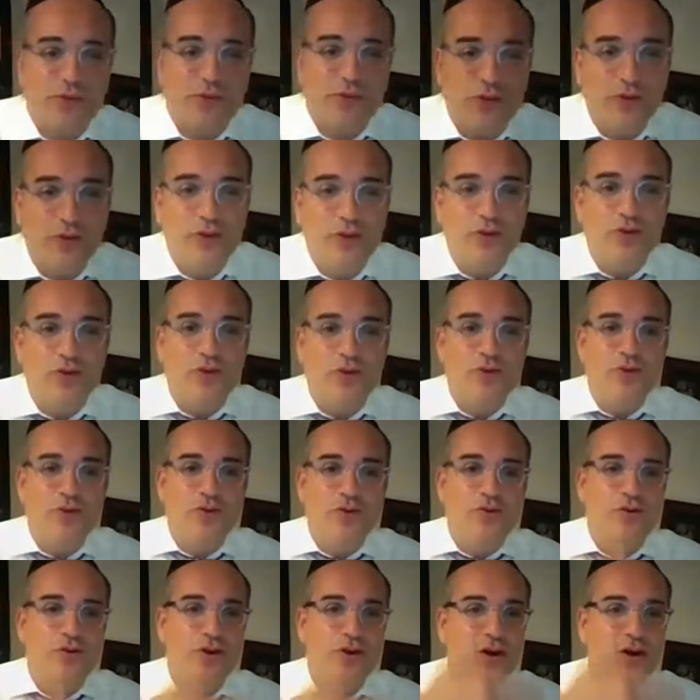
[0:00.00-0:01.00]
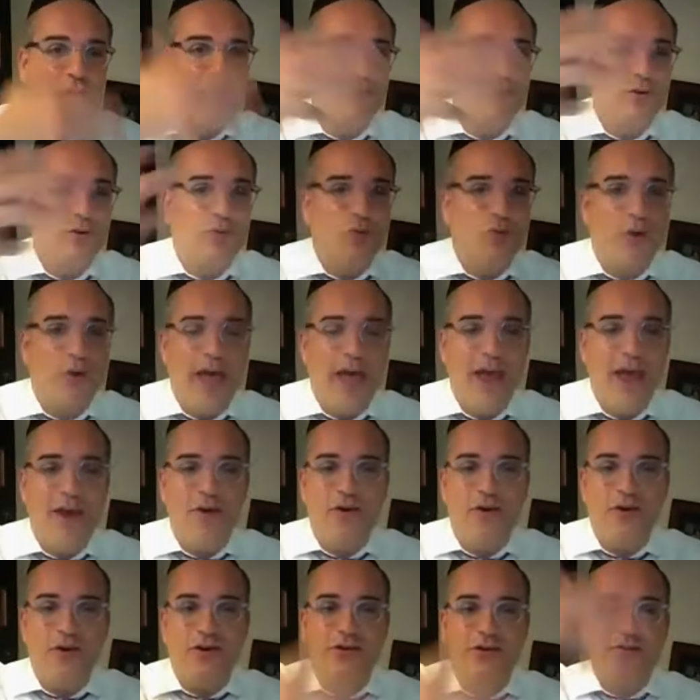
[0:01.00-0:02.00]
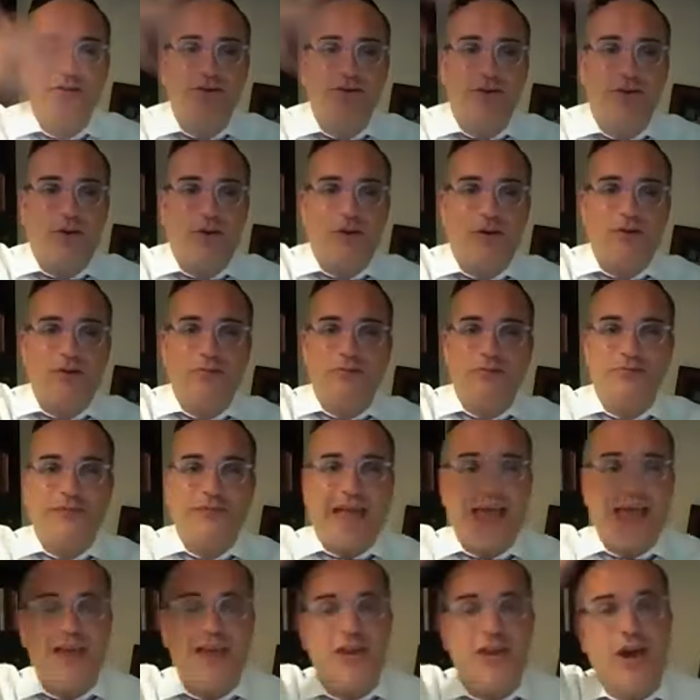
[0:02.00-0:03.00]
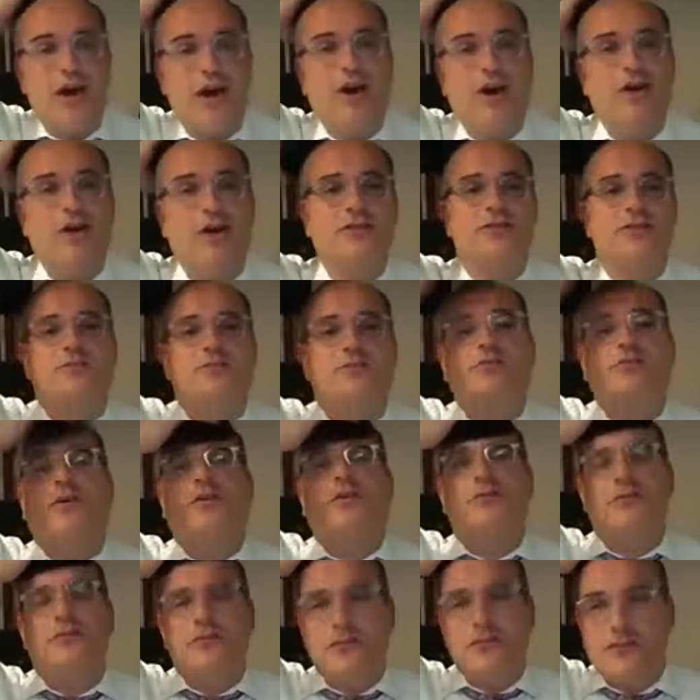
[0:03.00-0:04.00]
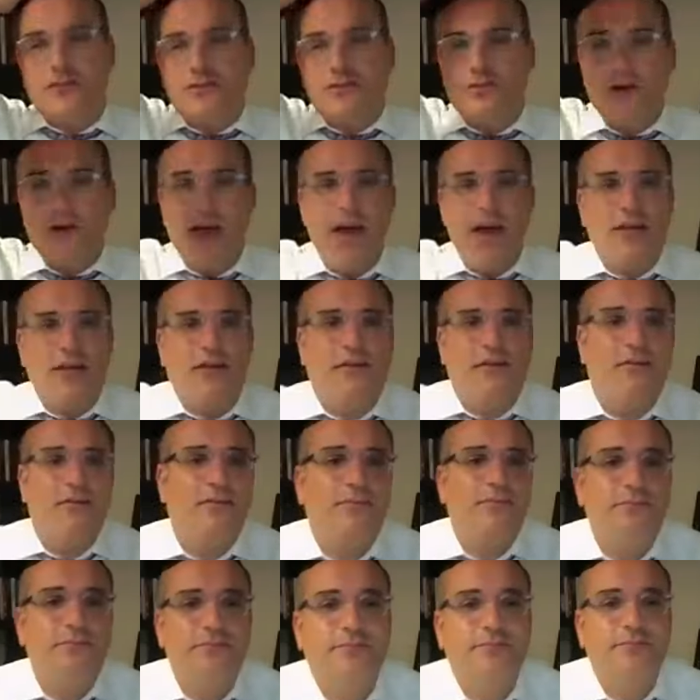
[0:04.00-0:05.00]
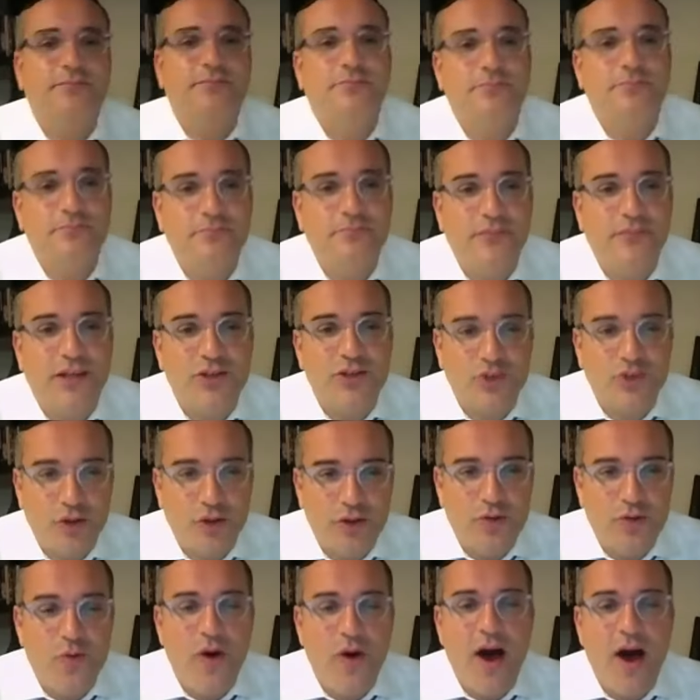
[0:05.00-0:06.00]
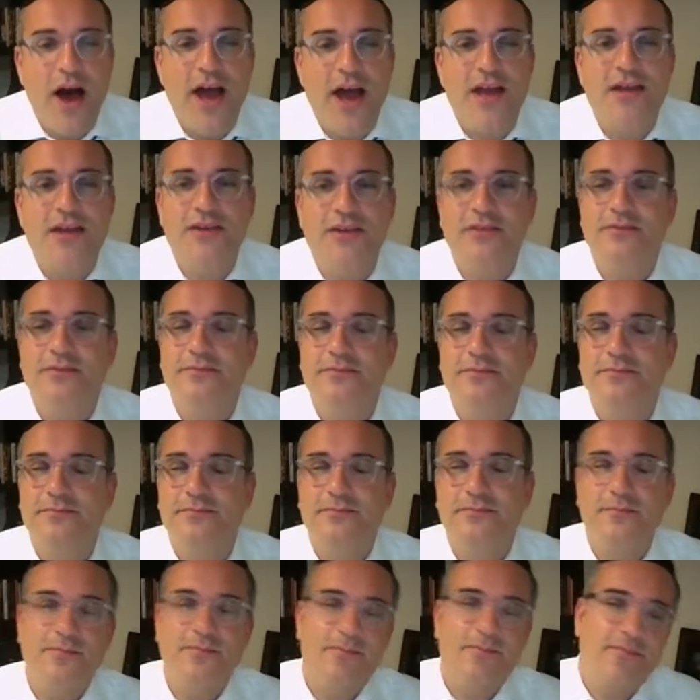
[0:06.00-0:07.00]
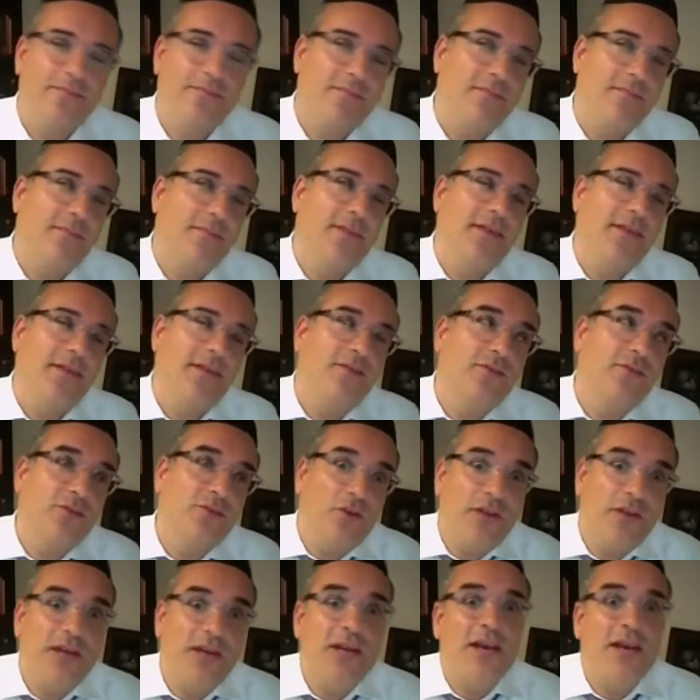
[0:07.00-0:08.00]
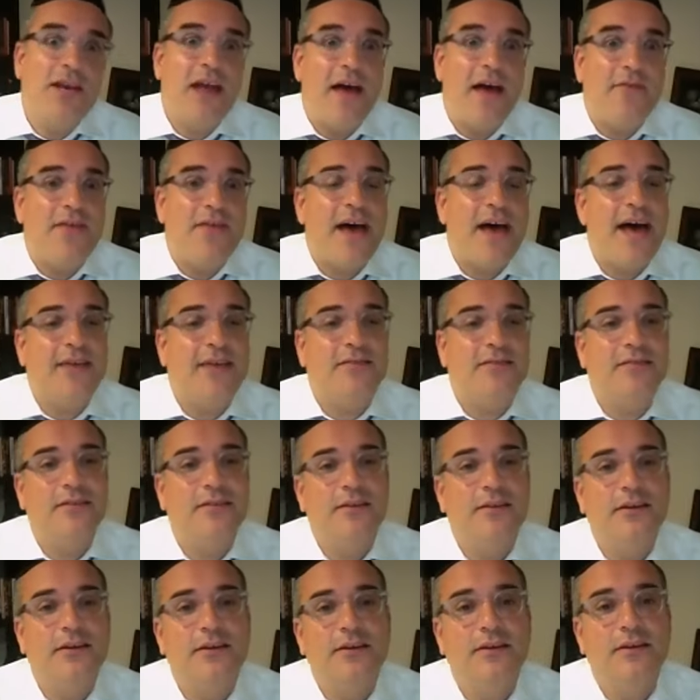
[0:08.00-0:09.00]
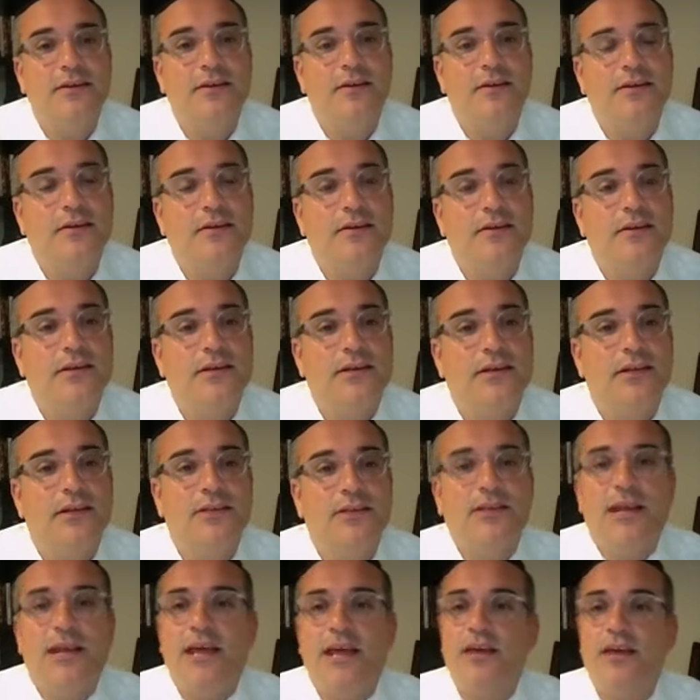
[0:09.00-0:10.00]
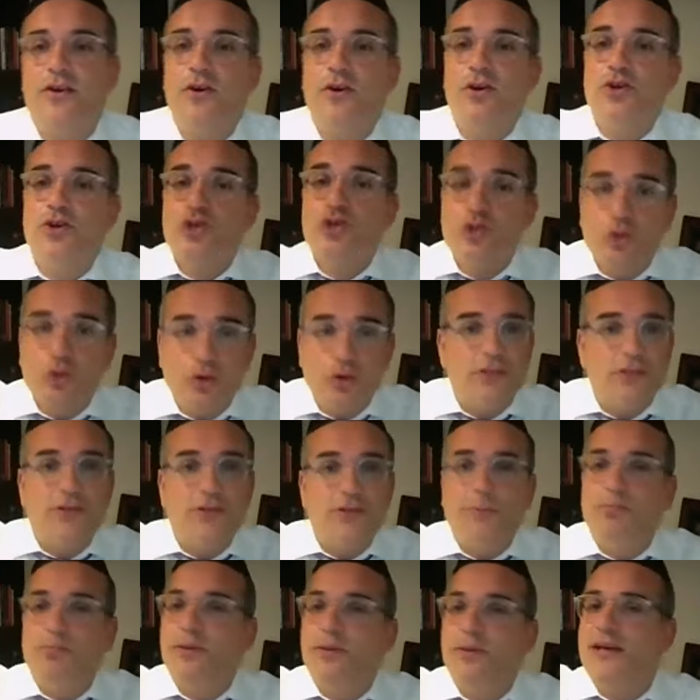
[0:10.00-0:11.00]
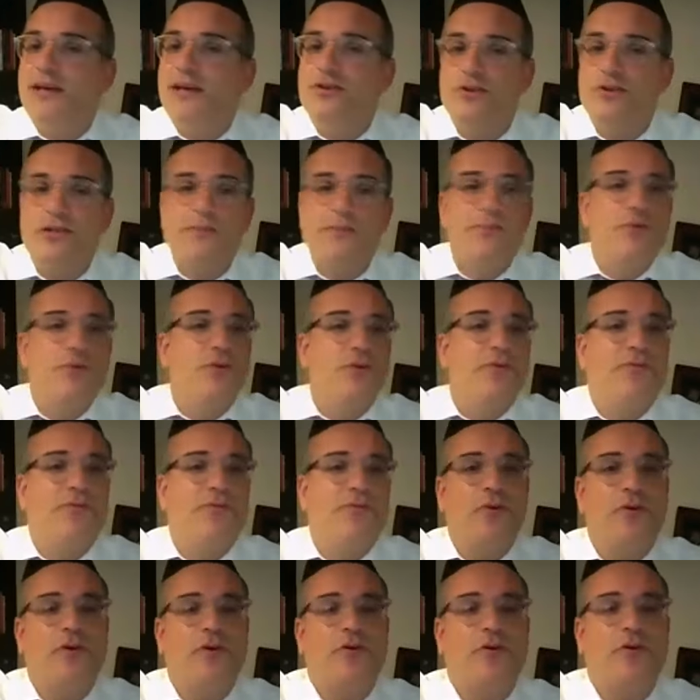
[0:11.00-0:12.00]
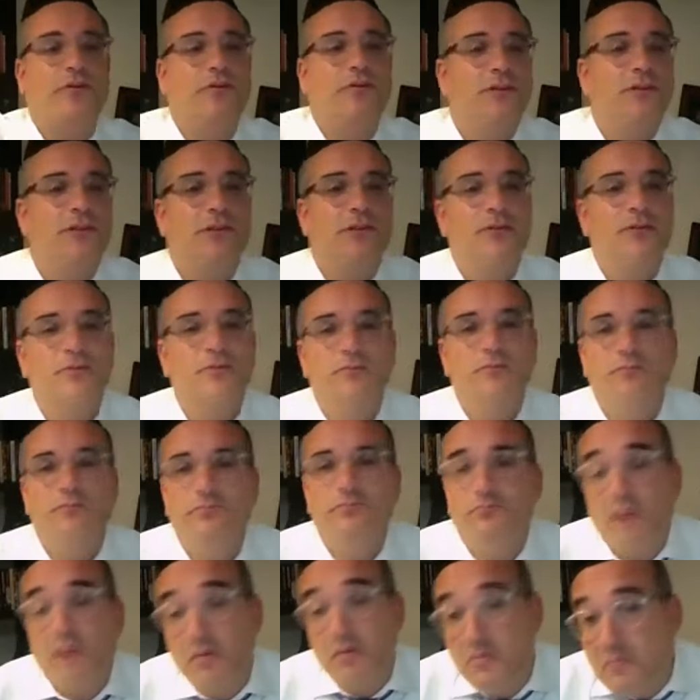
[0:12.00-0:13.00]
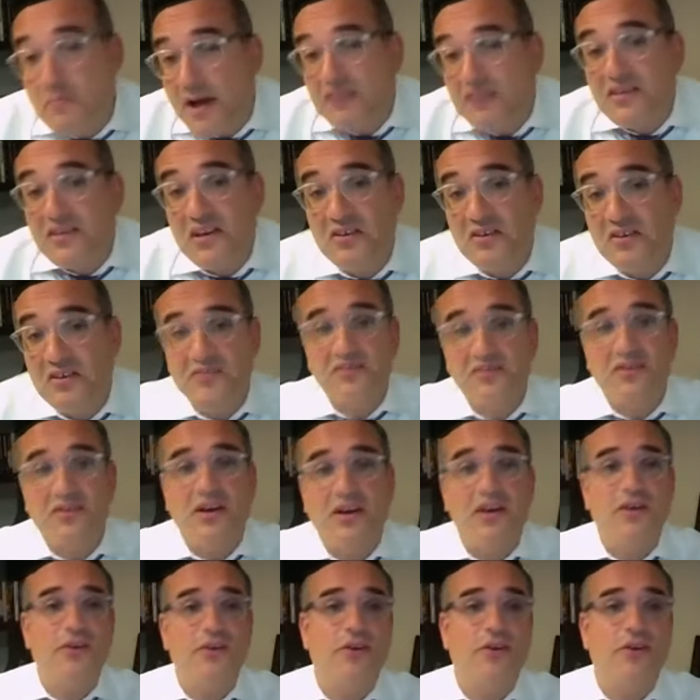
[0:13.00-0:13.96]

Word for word: to you with waiters, the whole nine yards. It's great. Enjoy the wine. So they didn't have that. Today you go to shul, it's a pleasure, it's beautiful. Maybe back then also, I don't